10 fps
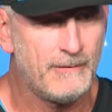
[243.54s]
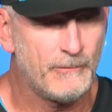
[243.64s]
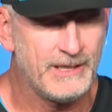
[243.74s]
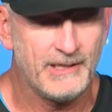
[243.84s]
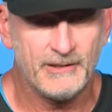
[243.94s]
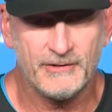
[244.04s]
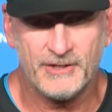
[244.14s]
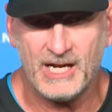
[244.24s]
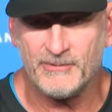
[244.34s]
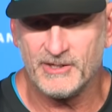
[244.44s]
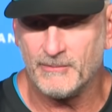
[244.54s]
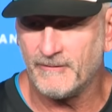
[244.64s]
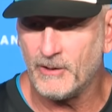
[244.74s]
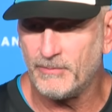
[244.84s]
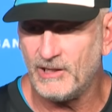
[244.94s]
we did a good job in some
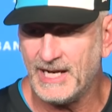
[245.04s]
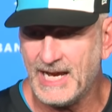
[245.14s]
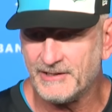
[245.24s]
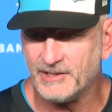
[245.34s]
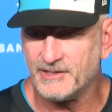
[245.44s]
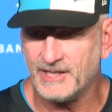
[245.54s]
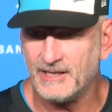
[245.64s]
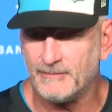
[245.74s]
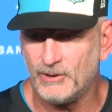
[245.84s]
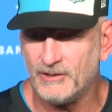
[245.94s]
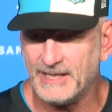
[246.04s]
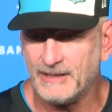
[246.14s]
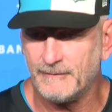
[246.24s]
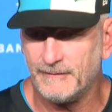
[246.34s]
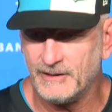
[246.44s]
of our play actions, getting the ball
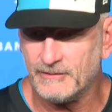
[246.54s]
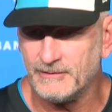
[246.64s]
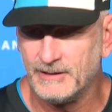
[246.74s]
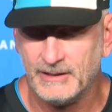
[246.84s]
down the field.